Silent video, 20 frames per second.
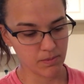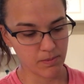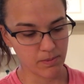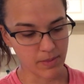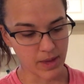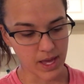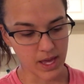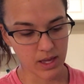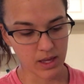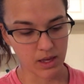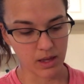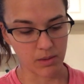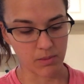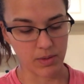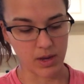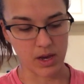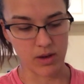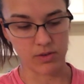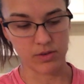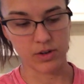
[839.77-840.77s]
baking
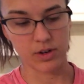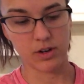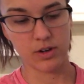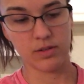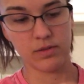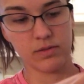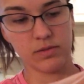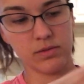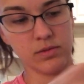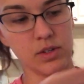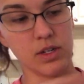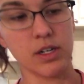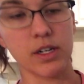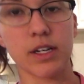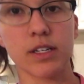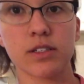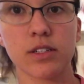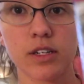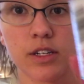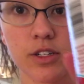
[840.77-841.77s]
powder, I
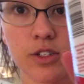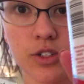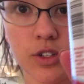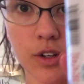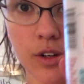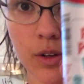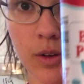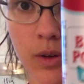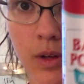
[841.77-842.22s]
guess I can show you,